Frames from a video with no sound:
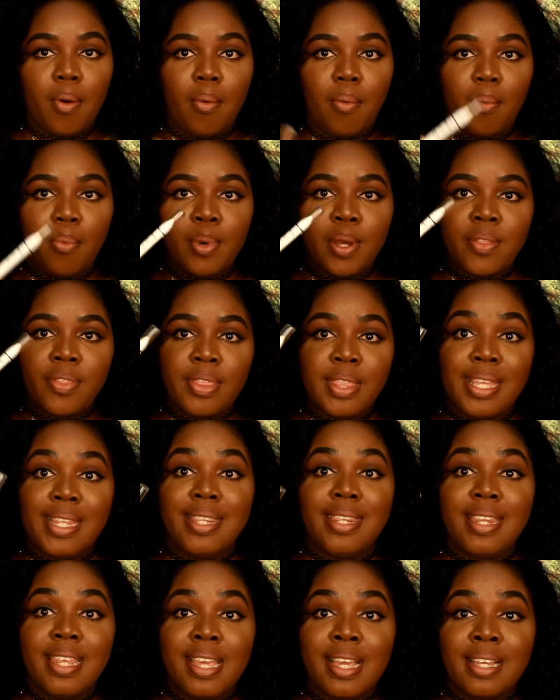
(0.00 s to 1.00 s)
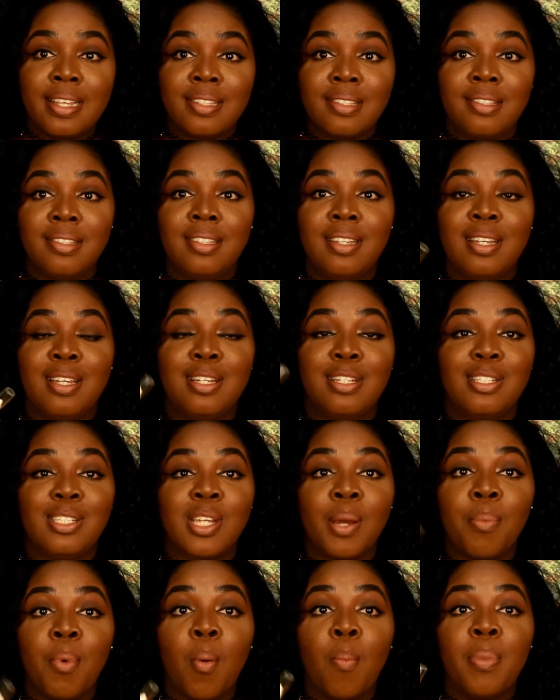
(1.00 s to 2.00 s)
with the NYX
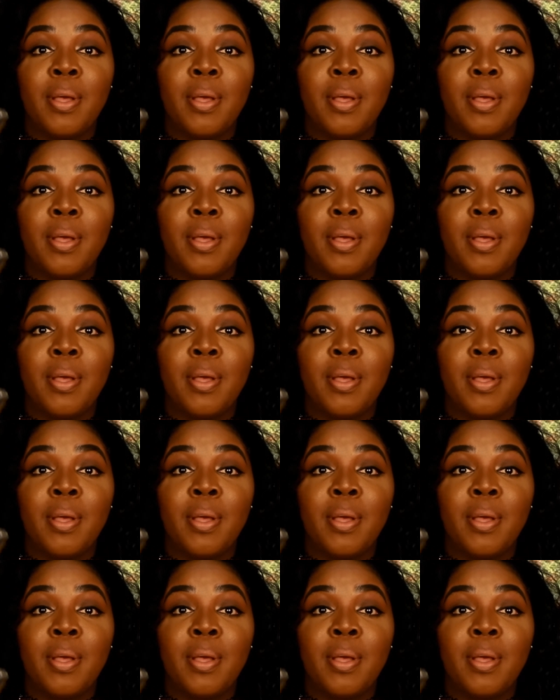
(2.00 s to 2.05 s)
Jumbo